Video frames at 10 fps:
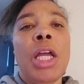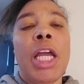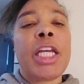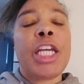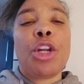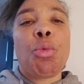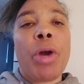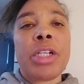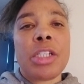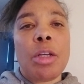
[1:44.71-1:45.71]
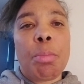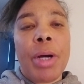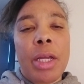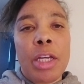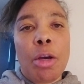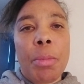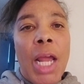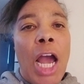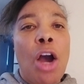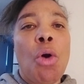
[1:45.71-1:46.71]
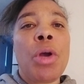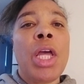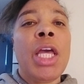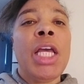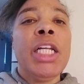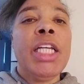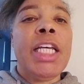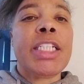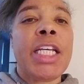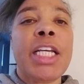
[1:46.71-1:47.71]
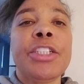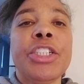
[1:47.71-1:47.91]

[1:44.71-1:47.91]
and get arrested but him? And how is he